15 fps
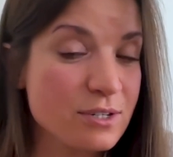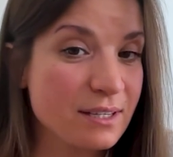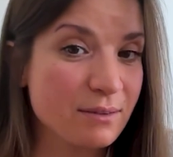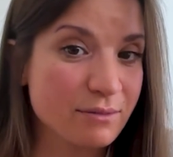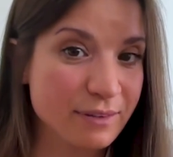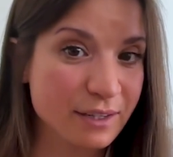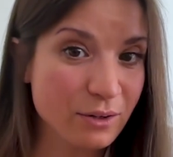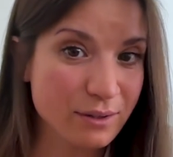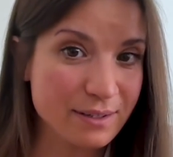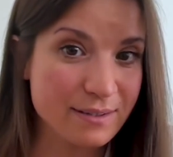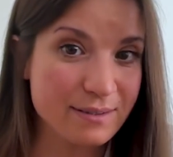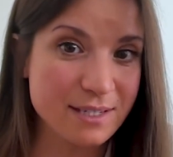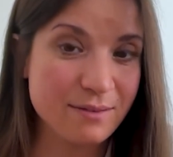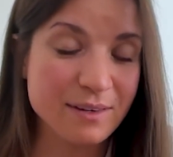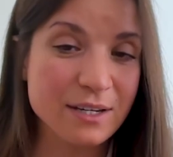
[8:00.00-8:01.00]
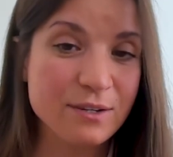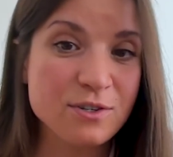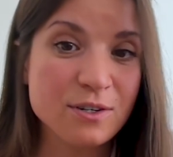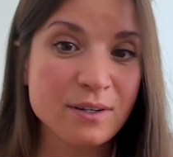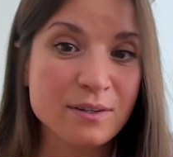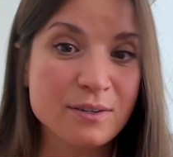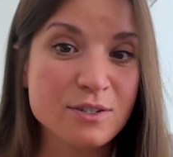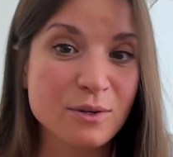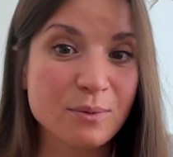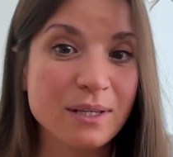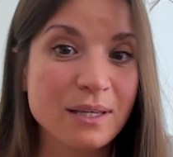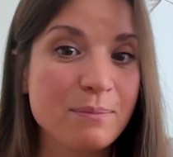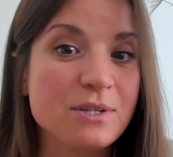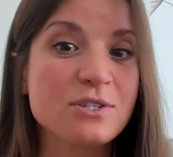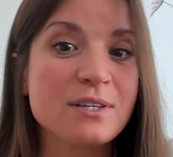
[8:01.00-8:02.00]
still theories of aging. So
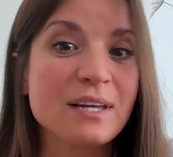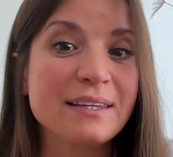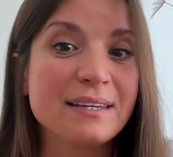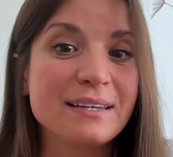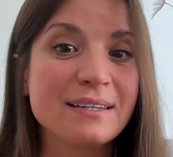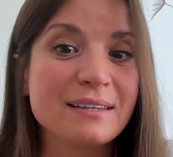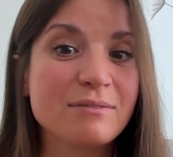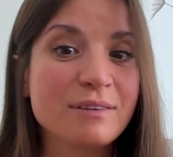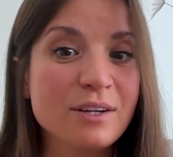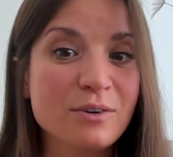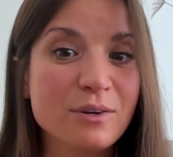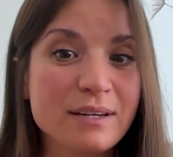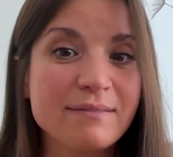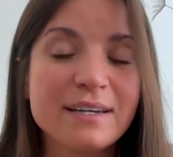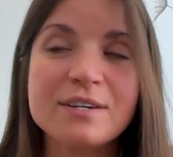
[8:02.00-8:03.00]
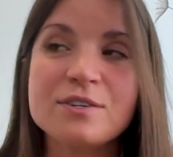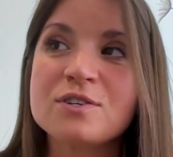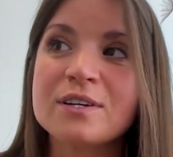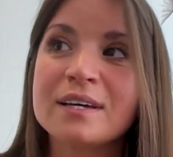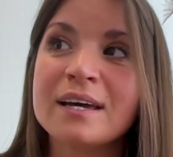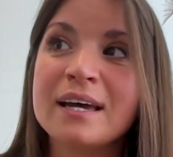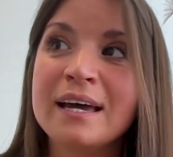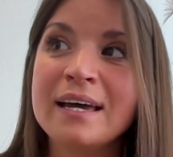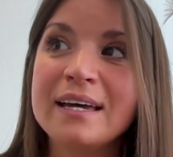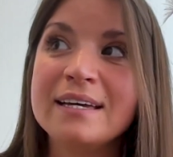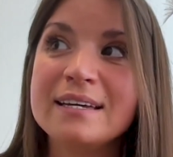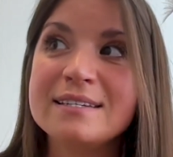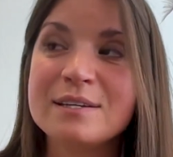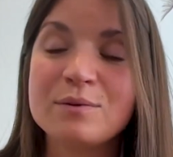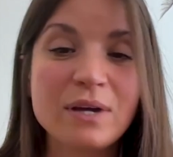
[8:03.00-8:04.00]
with epigenetic, the theory of aging
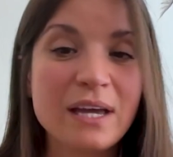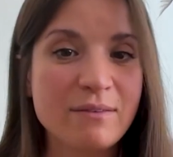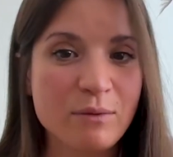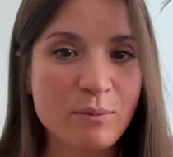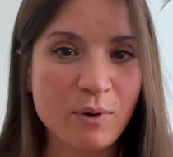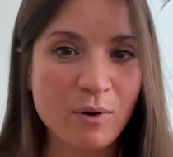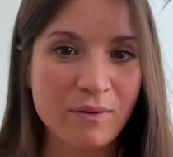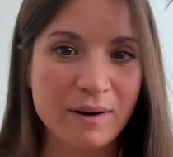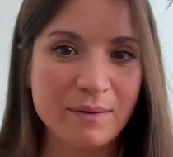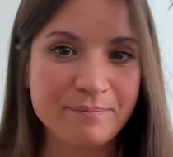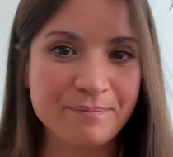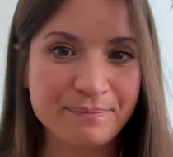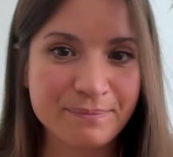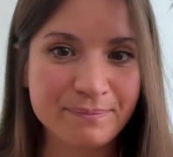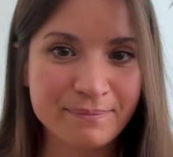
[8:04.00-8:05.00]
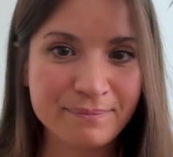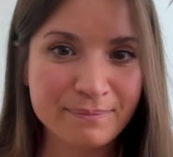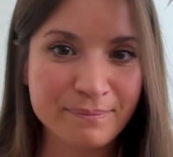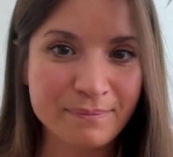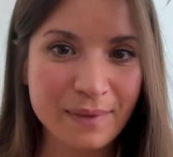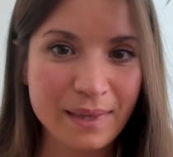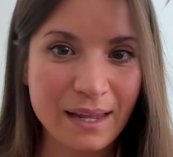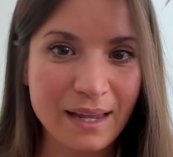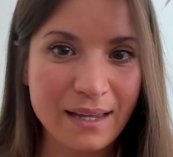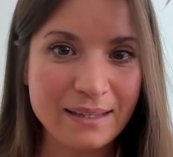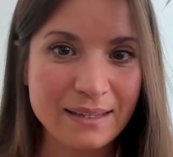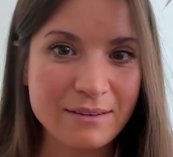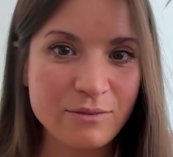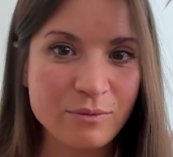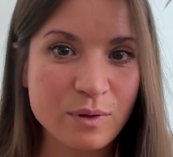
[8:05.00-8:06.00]
is that we have a program. And
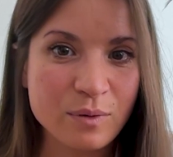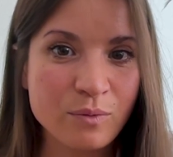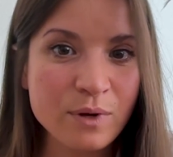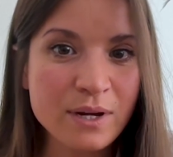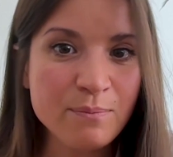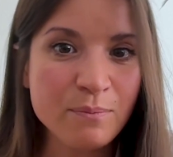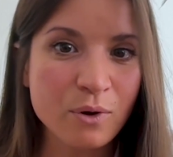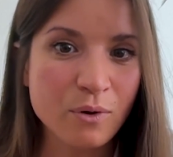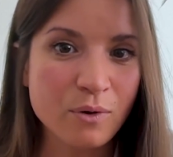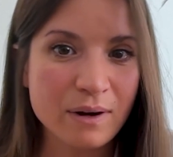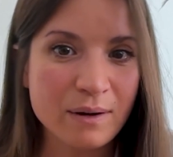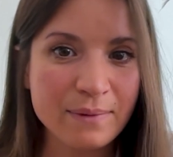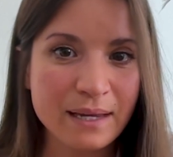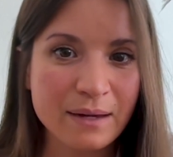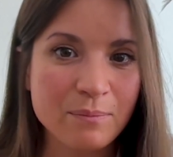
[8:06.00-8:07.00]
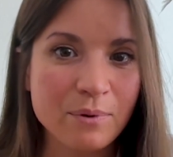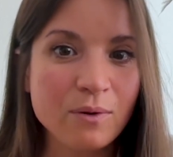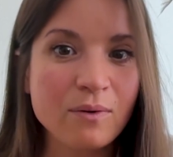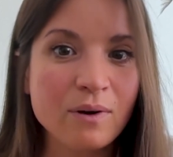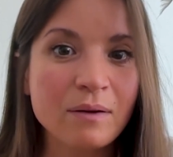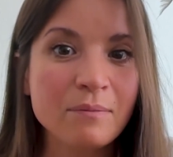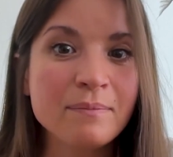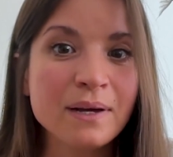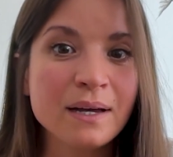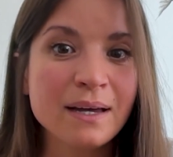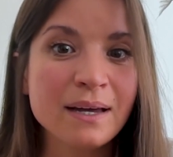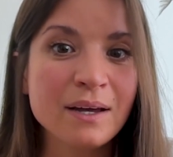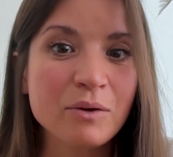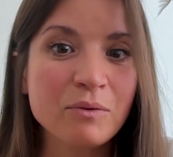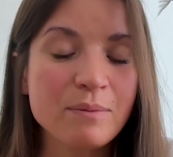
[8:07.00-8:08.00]
then if we reprogram that program,
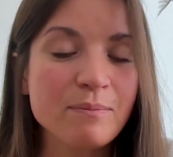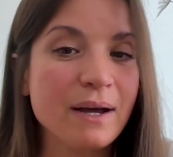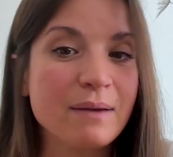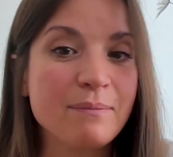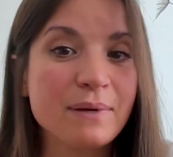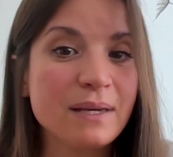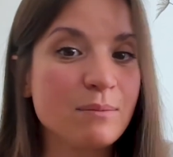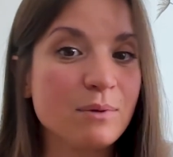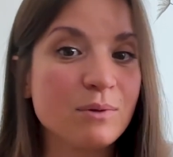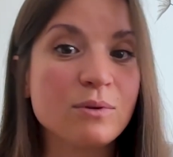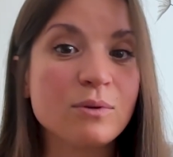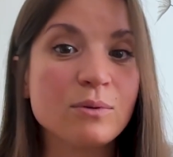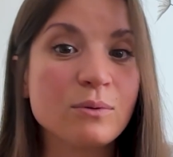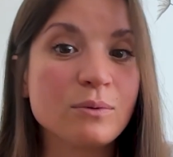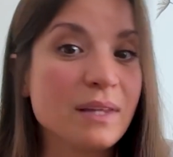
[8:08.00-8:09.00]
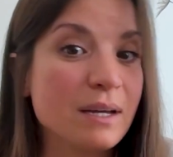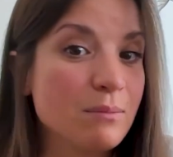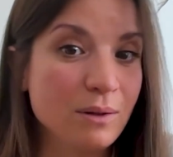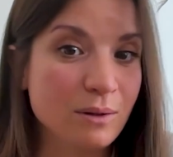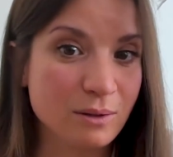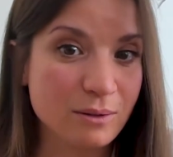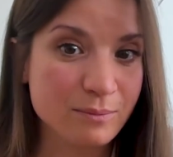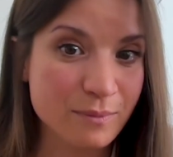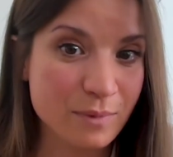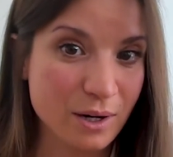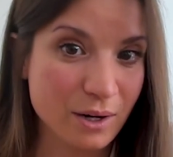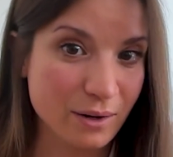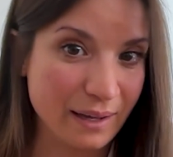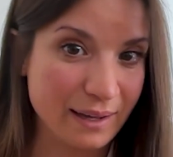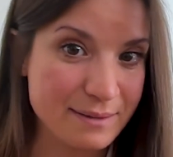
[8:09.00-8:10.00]
we might be able to double
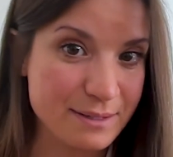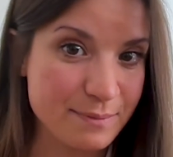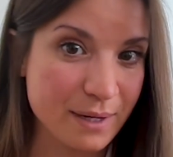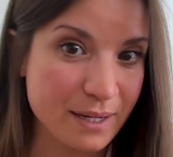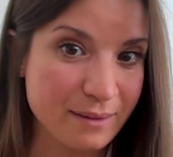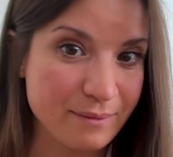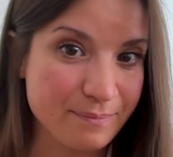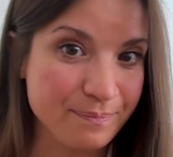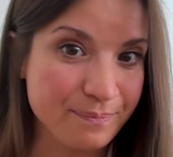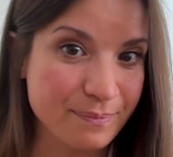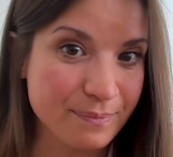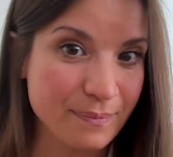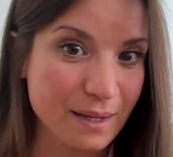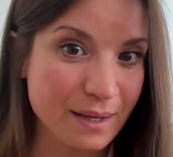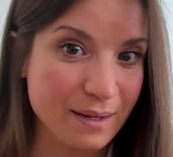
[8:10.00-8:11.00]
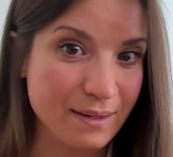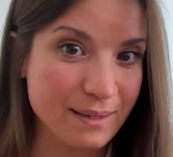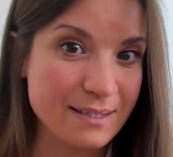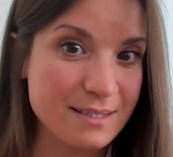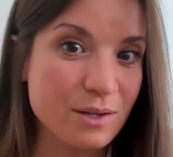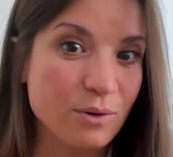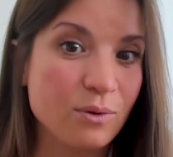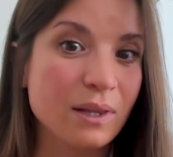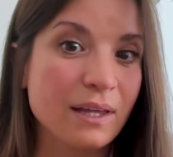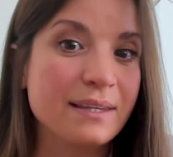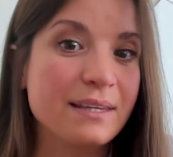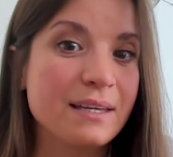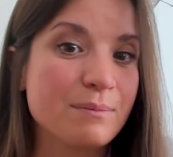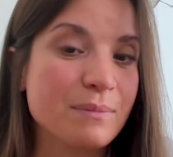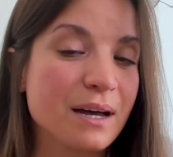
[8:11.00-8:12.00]
our lifespan. Uh, that's the whole
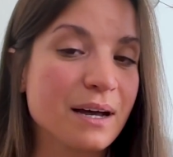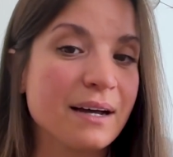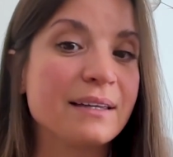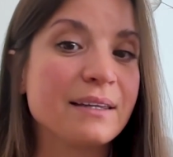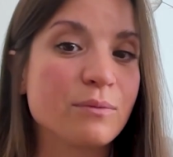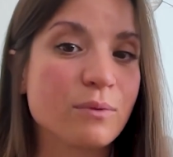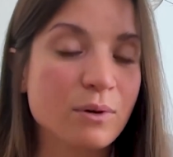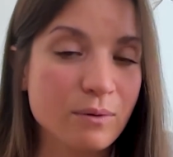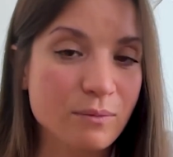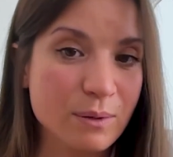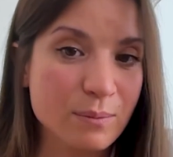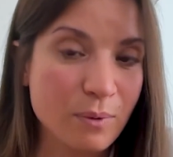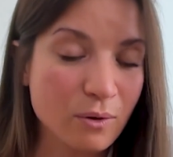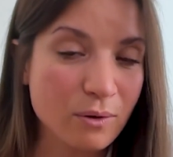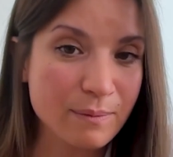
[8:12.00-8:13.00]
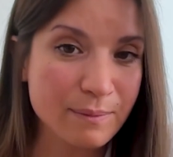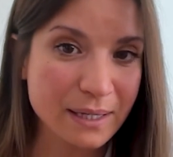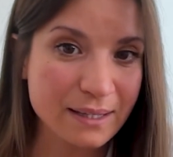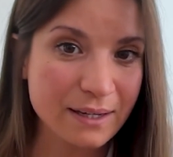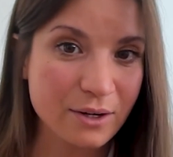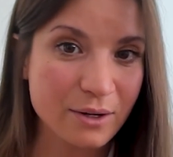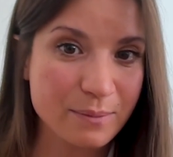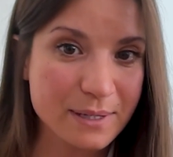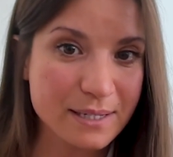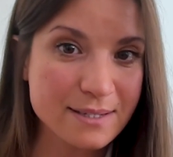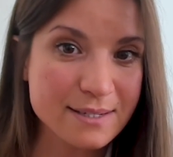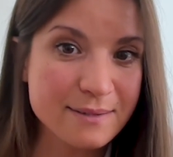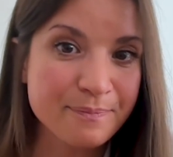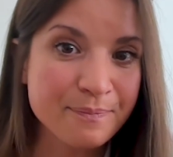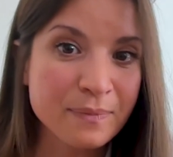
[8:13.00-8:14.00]
idea behind the re- reprogramming
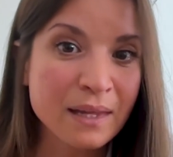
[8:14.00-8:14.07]
therapies,